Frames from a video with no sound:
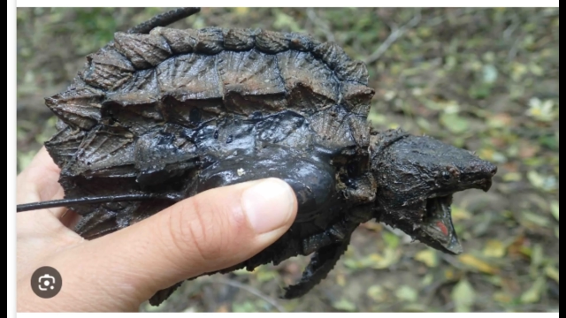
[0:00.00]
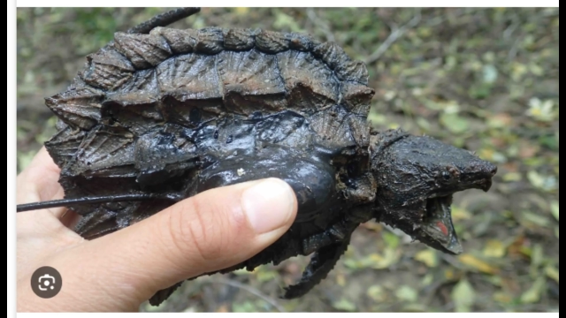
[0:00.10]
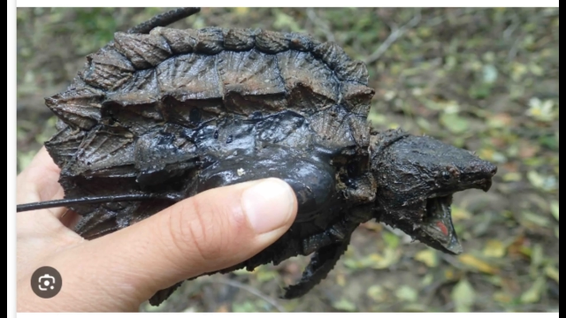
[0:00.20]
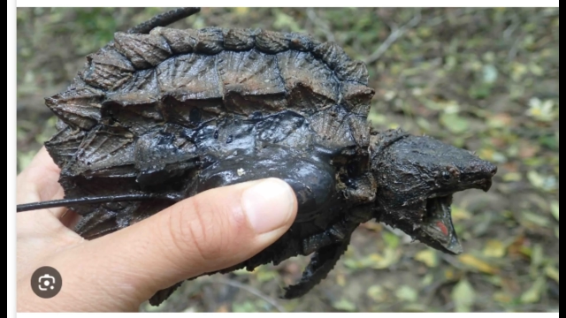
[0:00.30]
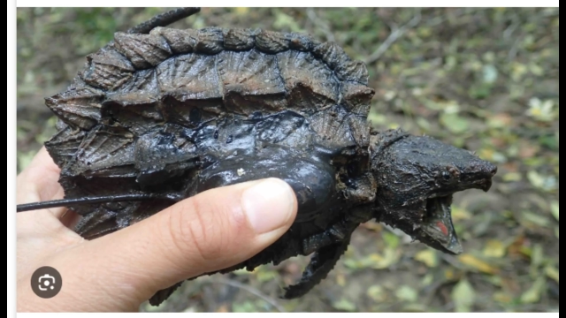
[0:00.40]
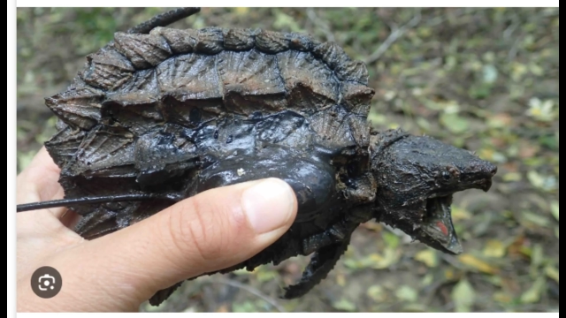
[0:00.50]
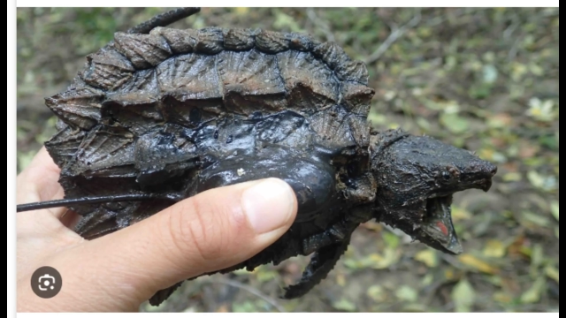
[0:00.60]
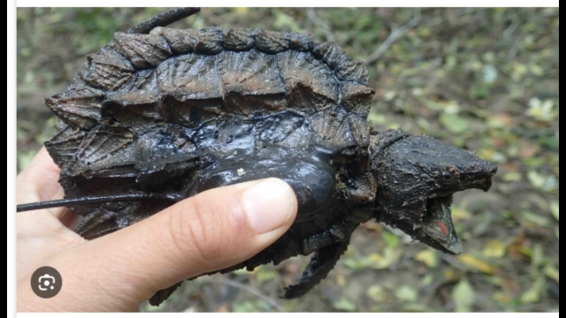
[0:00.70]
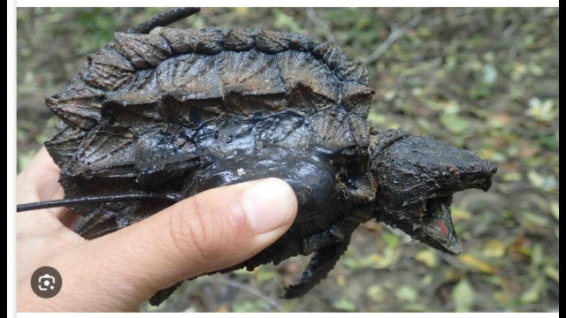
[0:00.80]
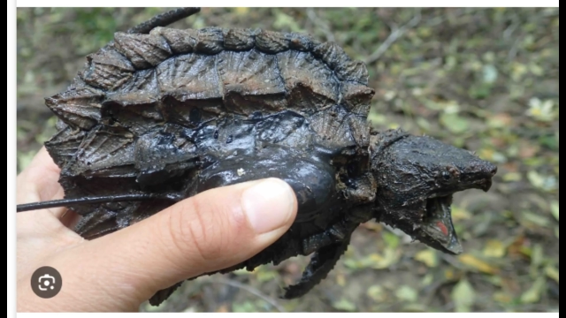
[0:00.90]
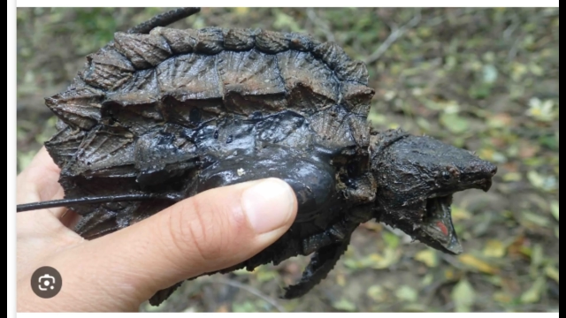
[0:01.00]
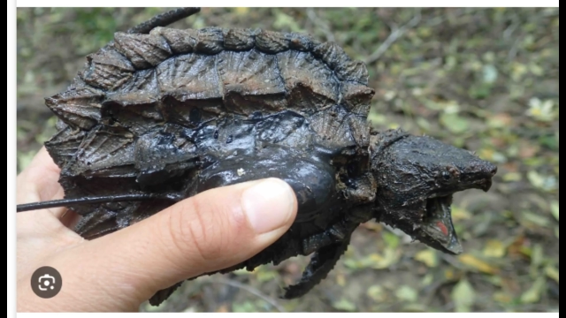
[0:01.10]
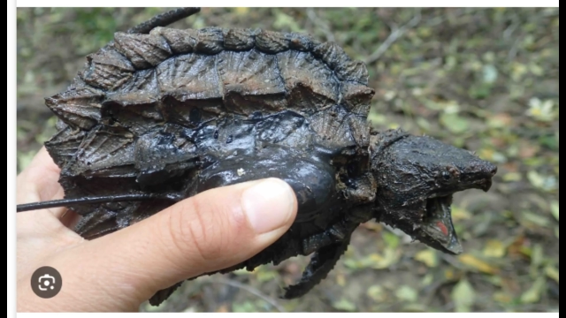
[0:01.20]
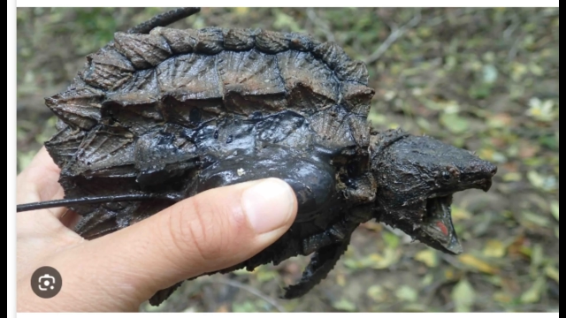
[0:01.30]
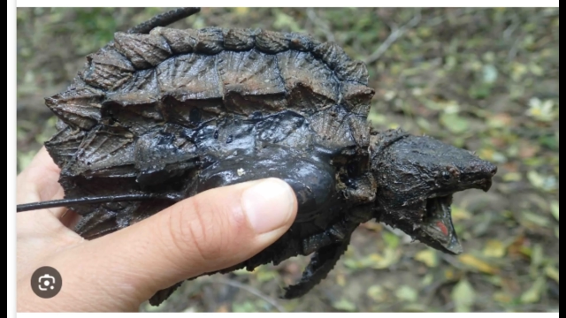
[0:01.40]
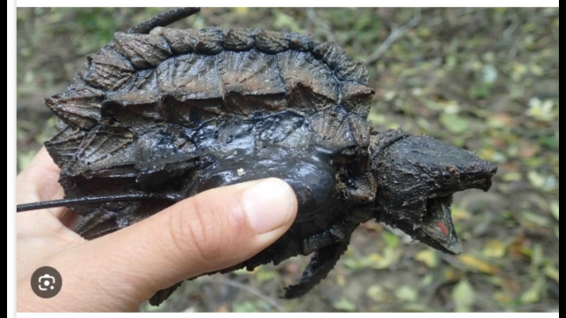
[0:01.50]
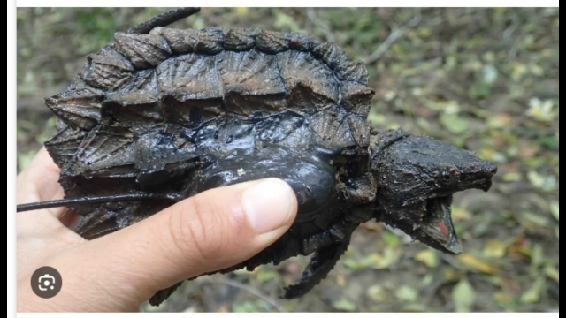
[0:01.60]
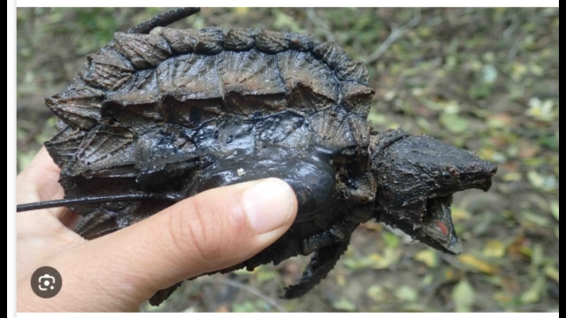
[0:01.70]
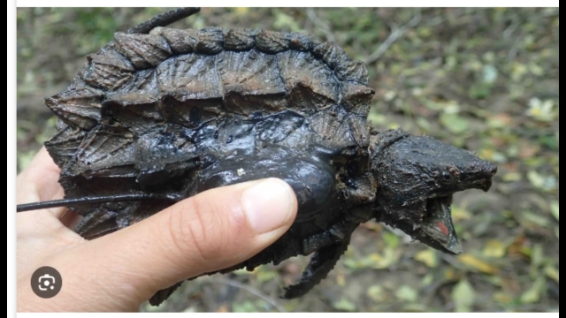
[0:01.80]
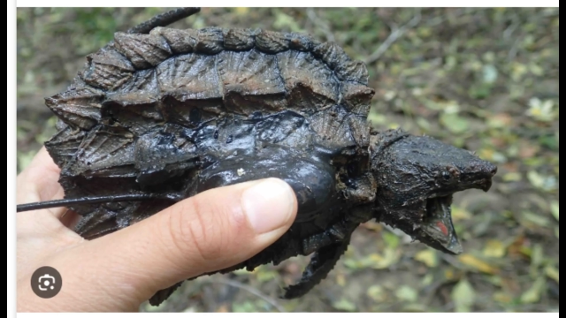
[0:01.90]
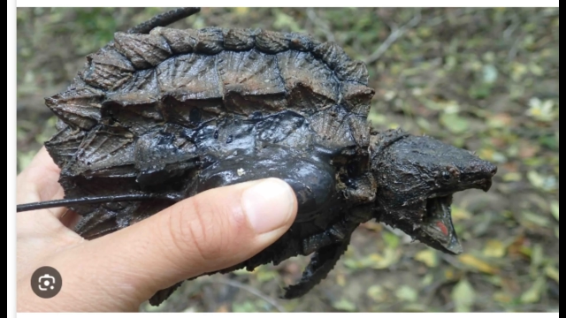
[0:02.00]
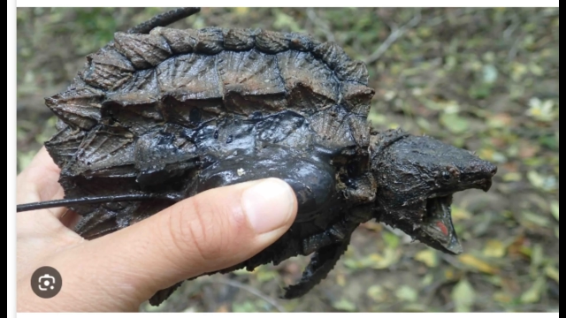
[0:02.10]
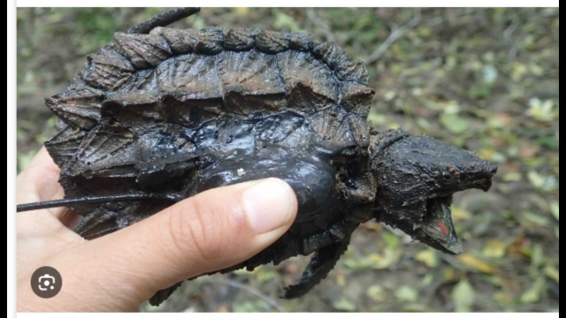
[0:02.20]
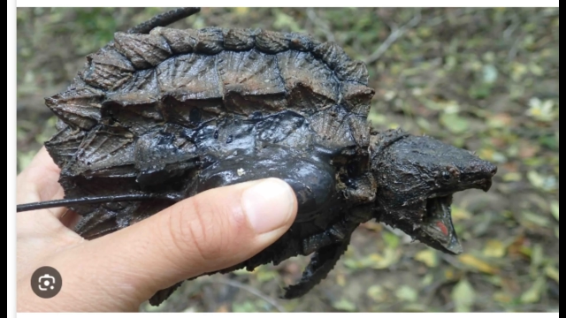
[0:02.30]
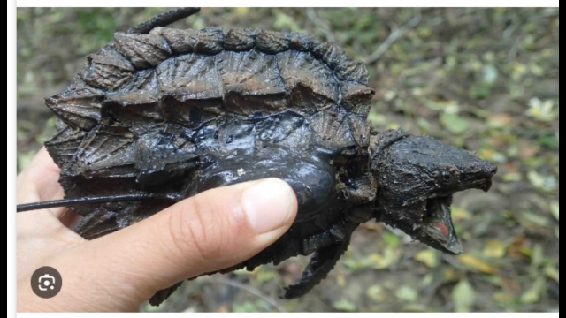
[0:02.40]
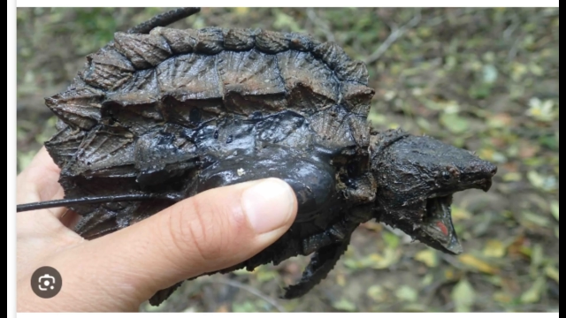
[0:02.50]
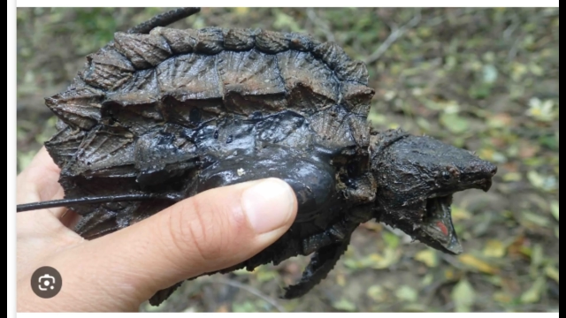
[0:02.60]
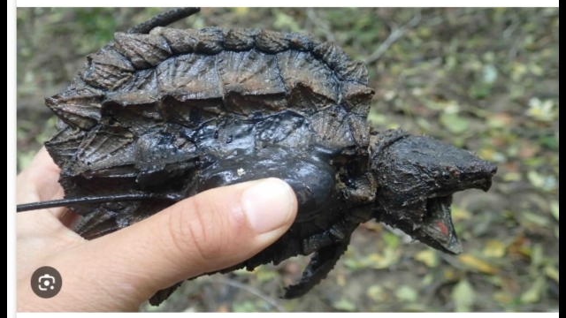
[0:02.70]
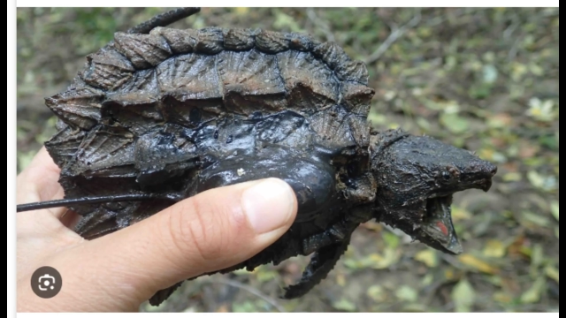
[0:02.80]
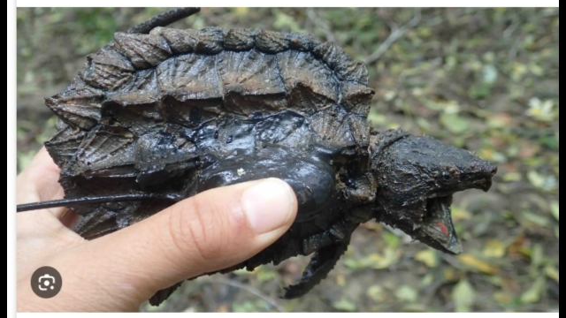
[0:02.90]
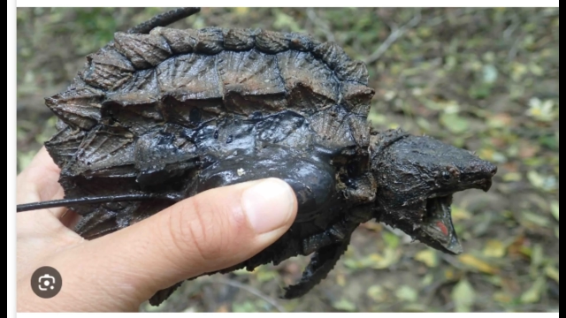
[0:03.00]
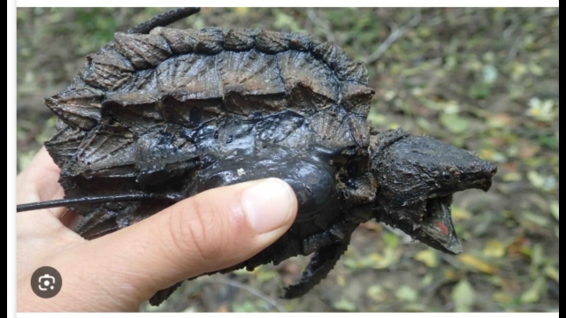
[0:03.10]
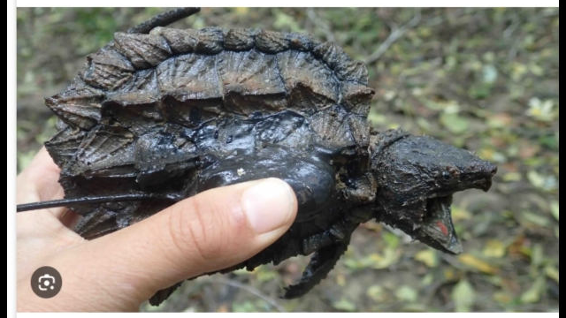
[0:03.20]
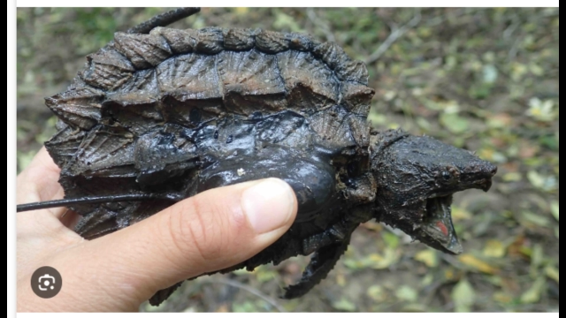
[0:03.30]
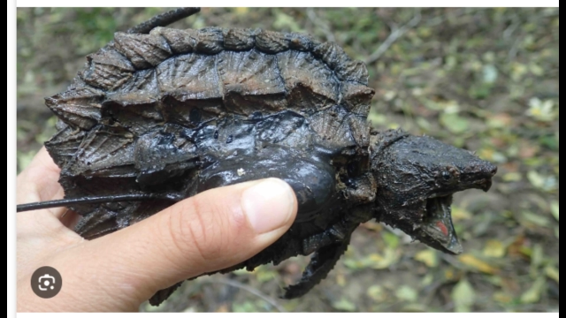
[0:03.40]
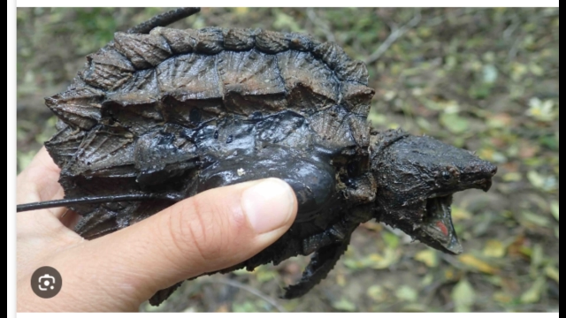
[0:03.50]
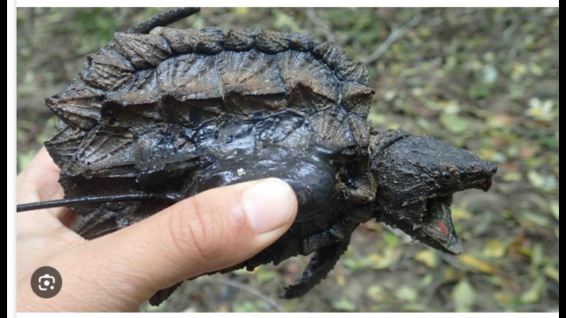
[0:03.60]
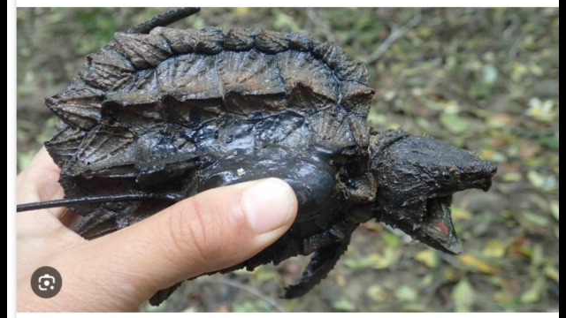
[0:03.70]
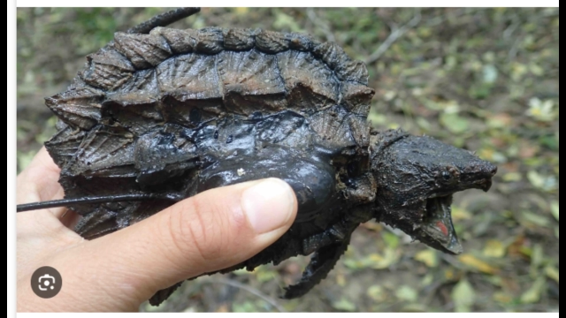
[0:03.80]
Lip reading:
No face is visible, so there are no lips to read.